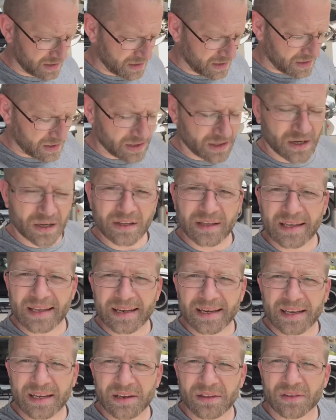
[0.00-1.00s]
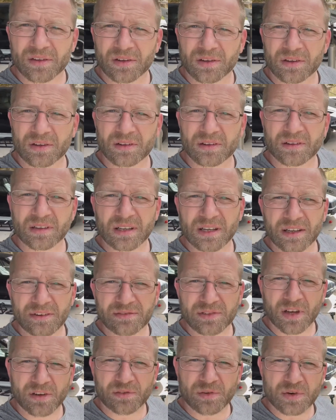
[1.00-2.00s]
you know, get any of the
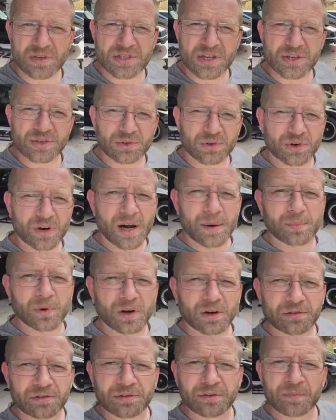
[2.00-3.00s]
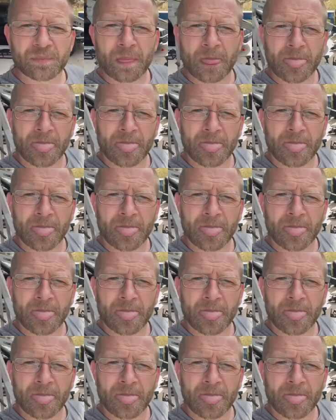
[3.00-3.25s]
leftover residual crap off.